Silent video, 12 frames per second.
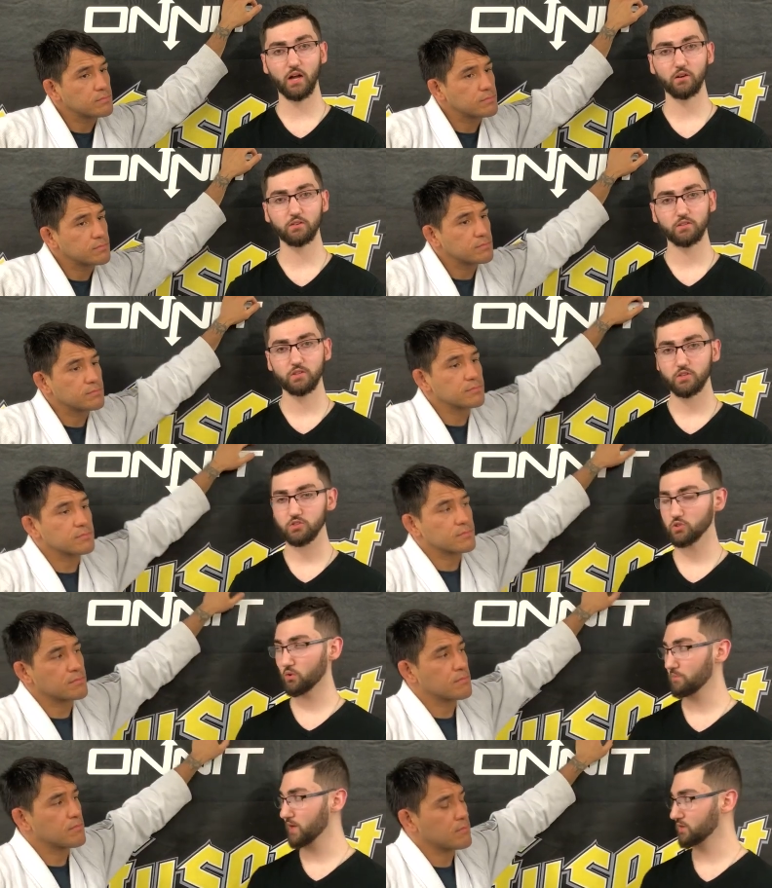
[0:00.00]
Speaker 1: now. So
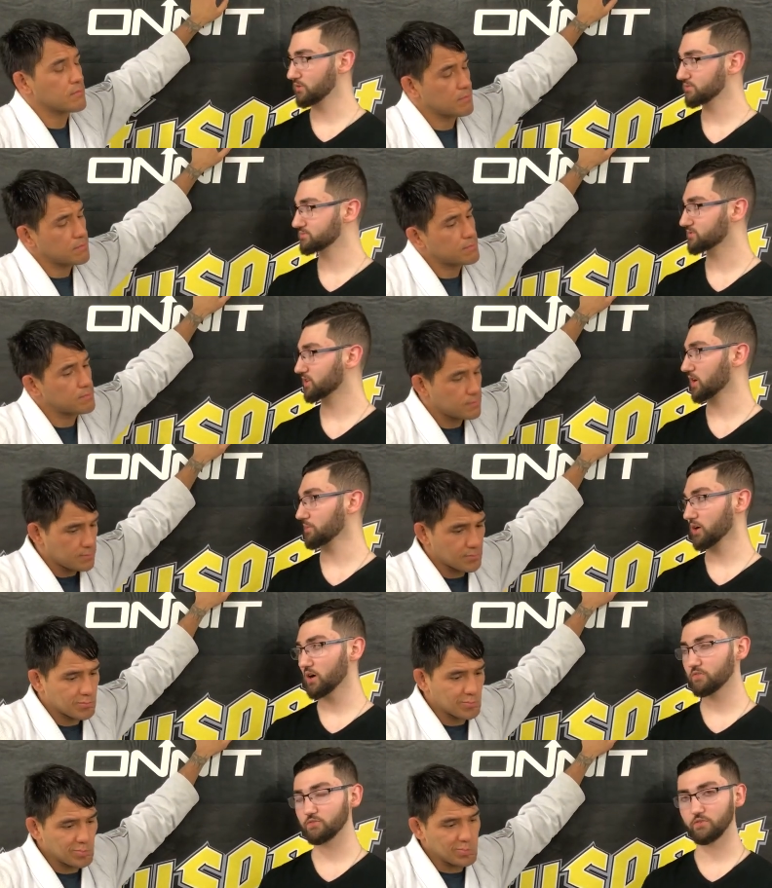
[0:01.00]
Emmanuel, you're coming
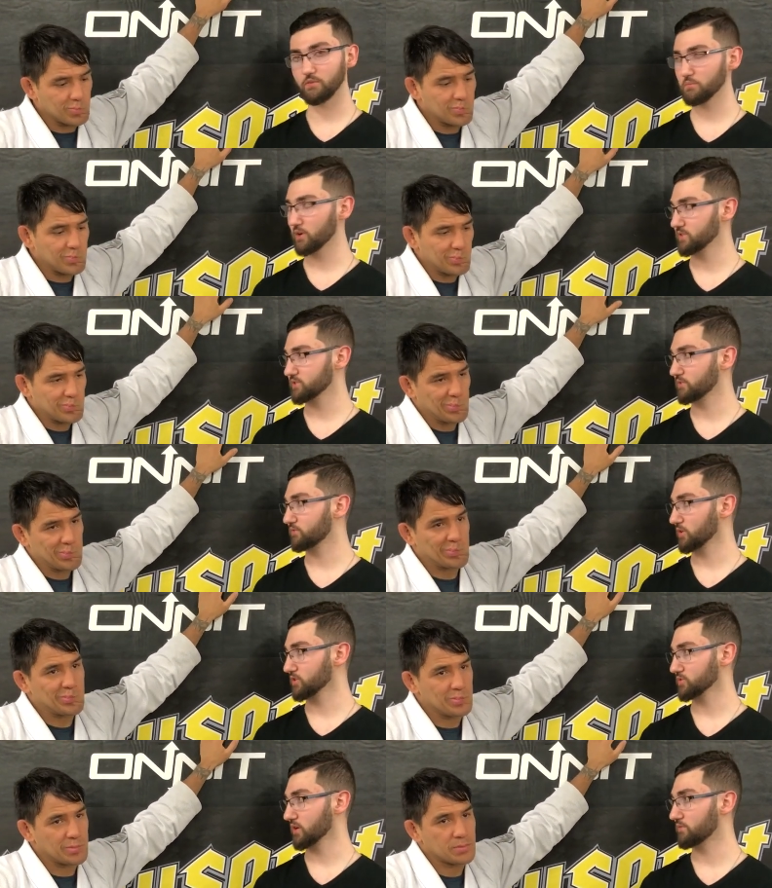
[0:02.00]
off of an impressive
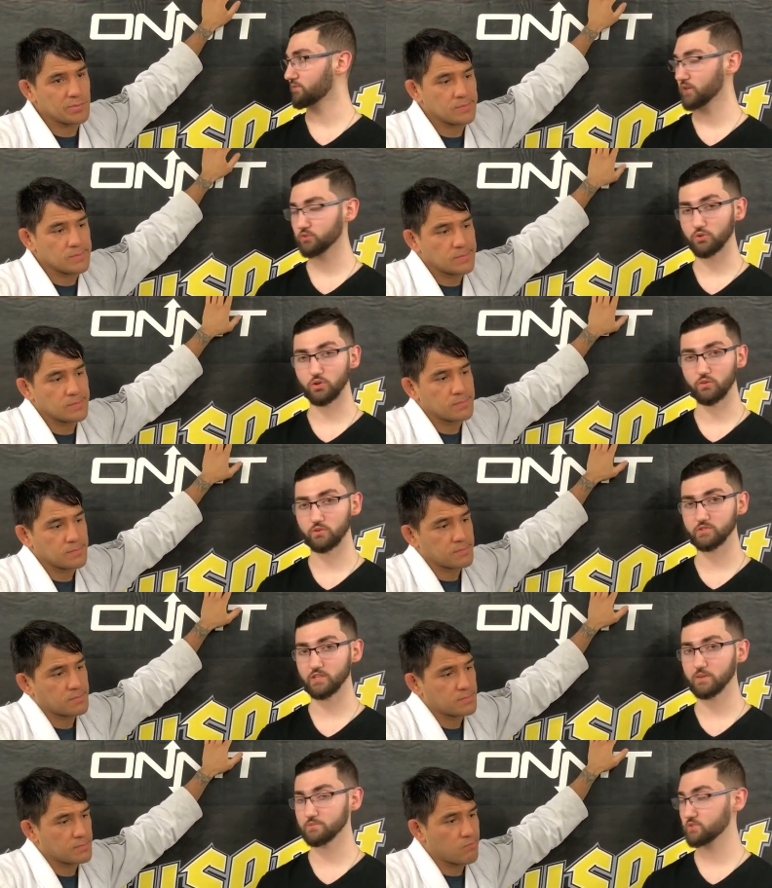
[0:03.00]
first round victory over
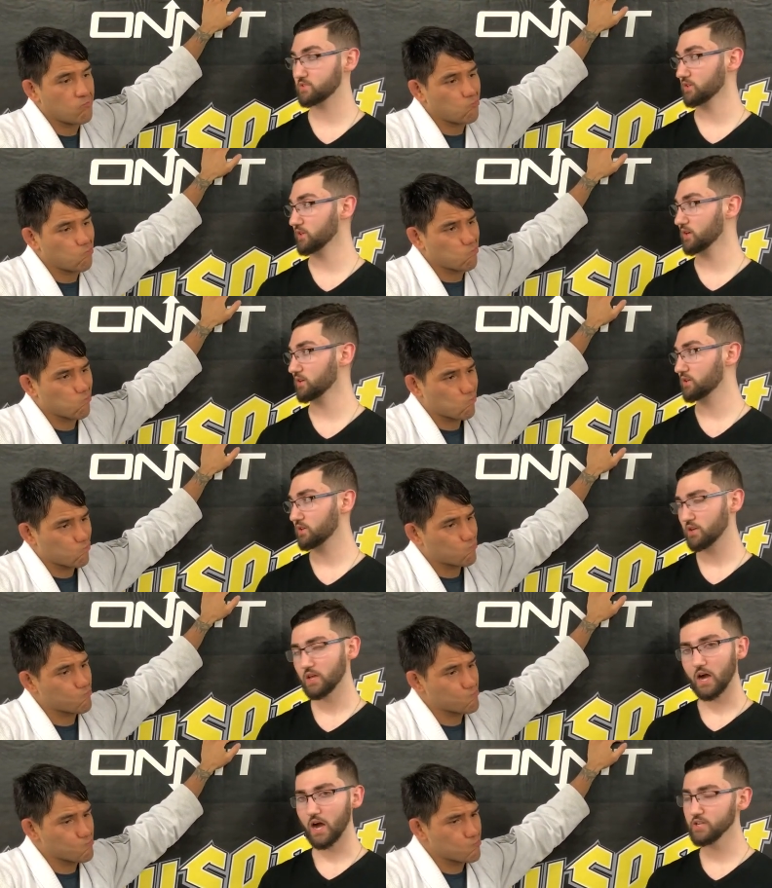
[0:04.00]
San Sicilia.
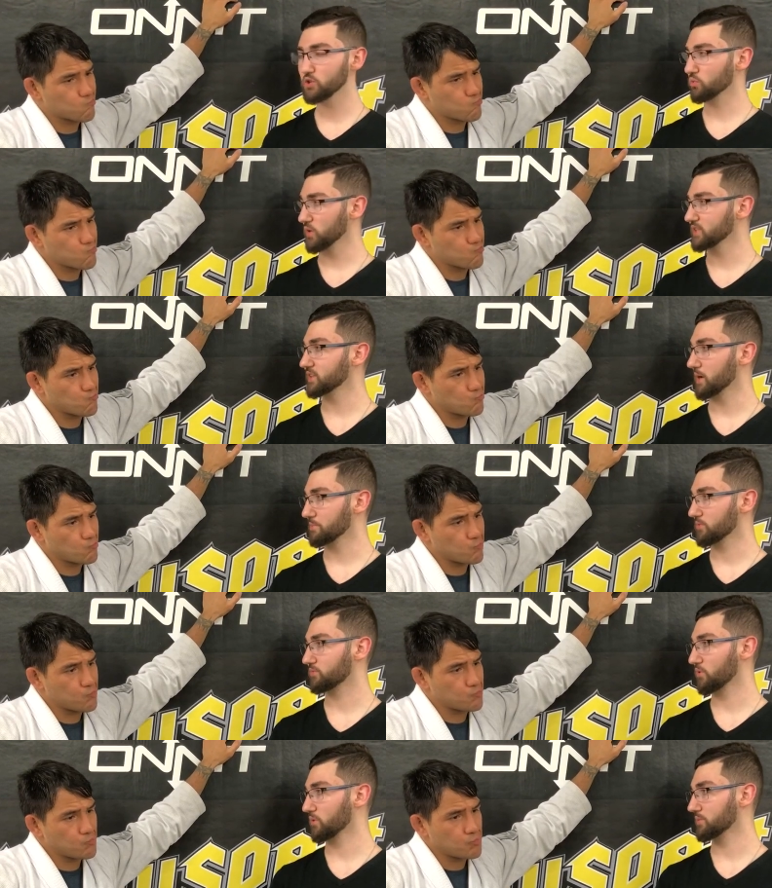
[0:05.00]
How do you rate that
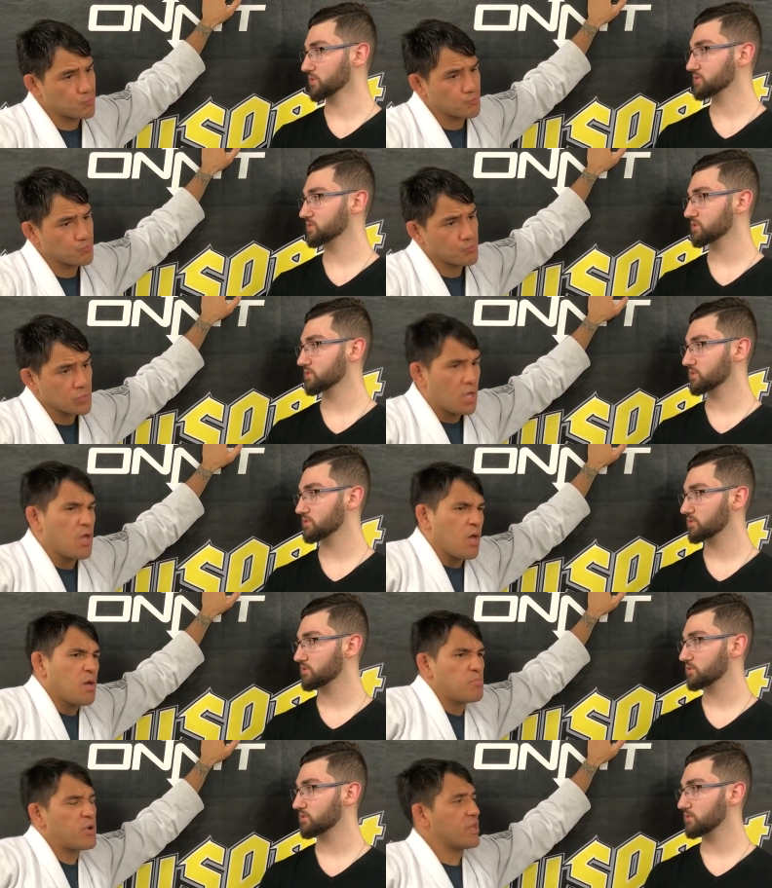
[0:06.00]
Speaker 2: performance?
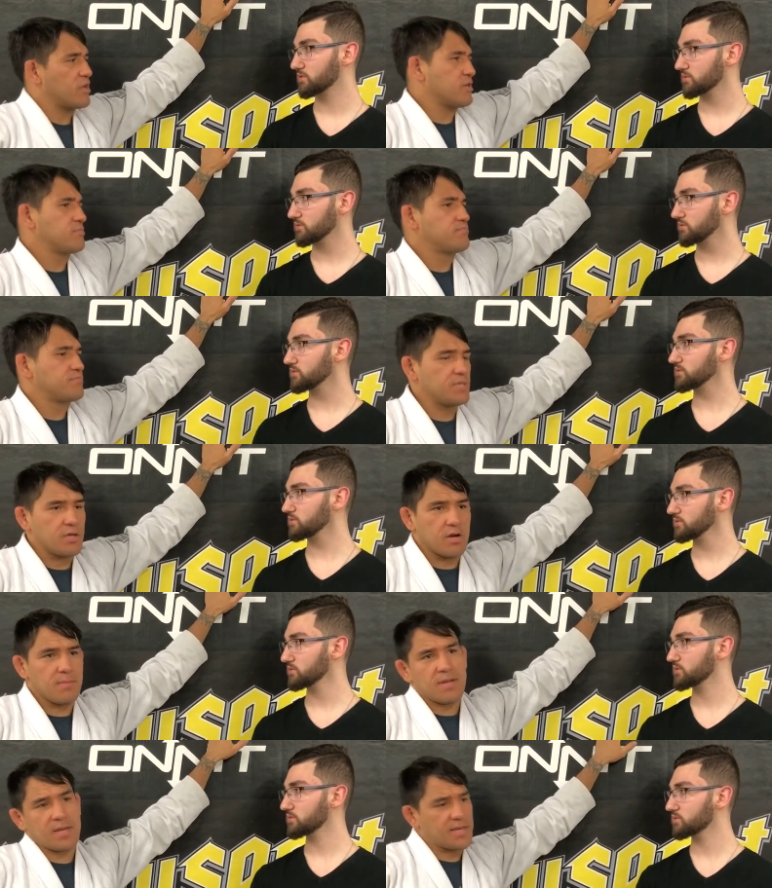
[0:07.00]
Pretty good. You know what I
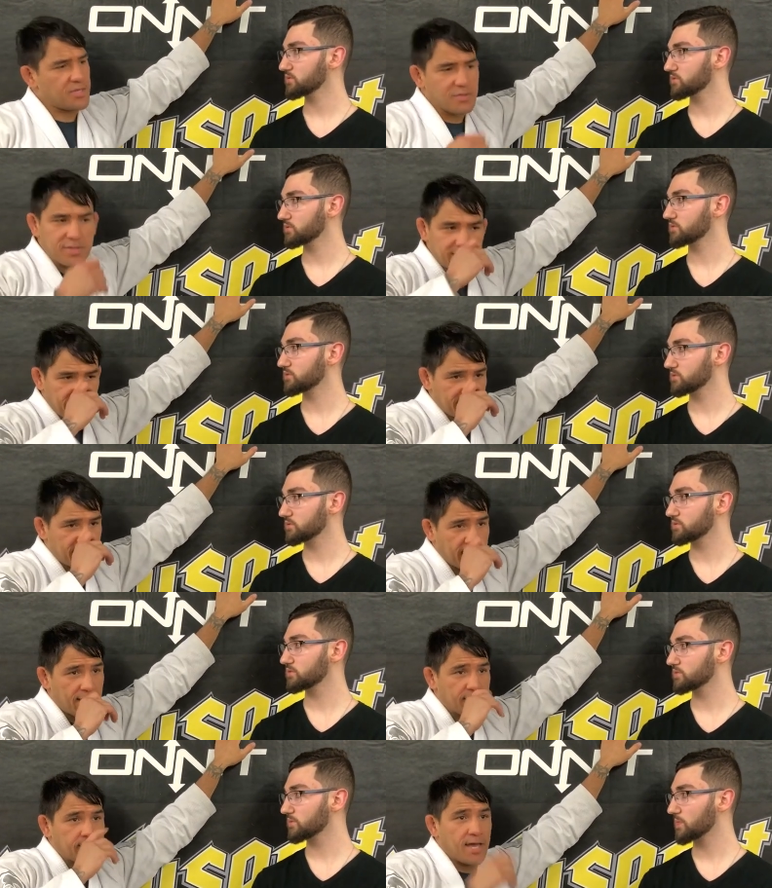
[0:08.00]
mean? I guess you could say 10
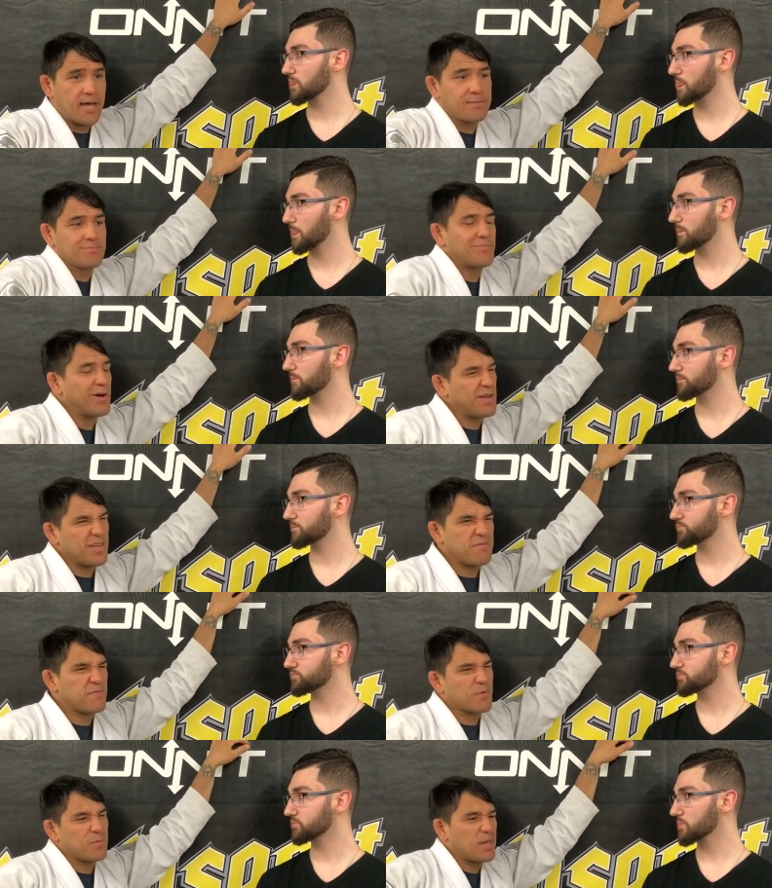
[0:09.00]
out of 10, but even
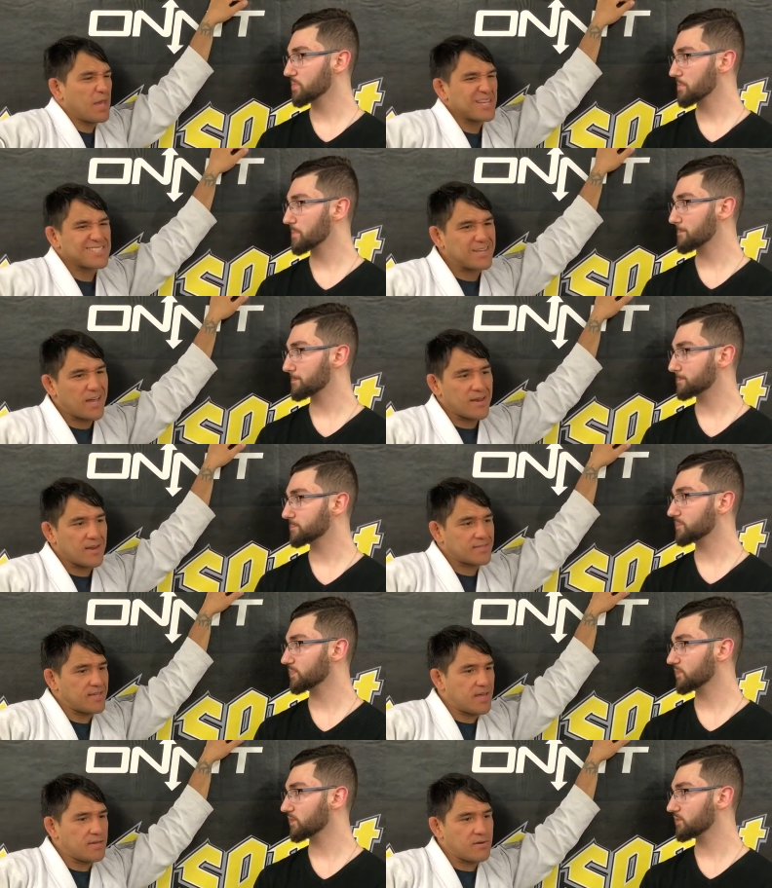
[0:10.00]
for me, I guess 9 out of
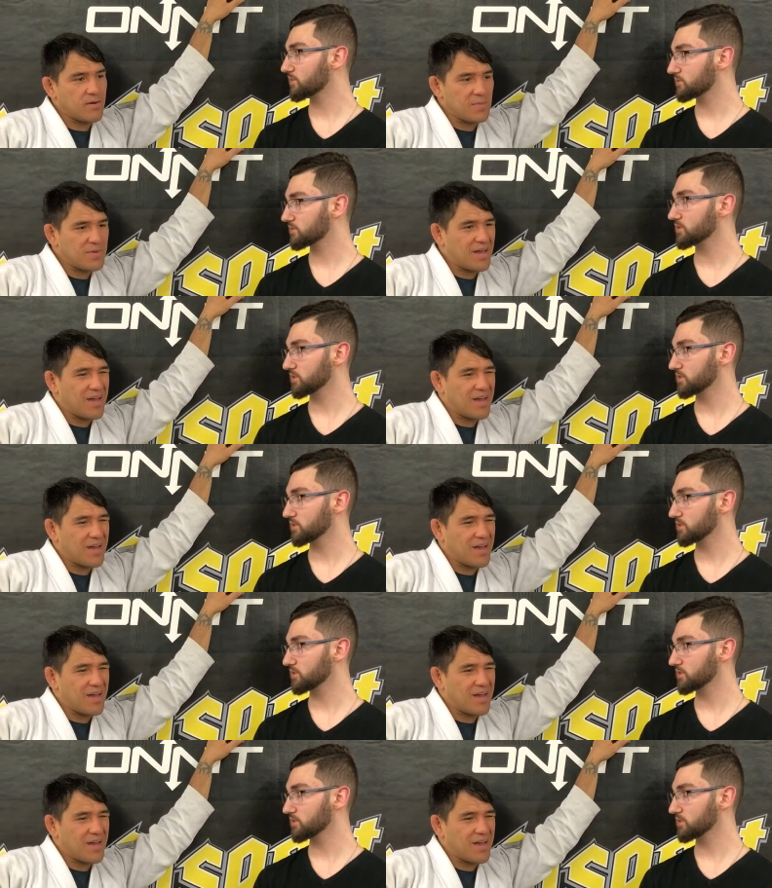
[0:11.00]
10. You know what I mean?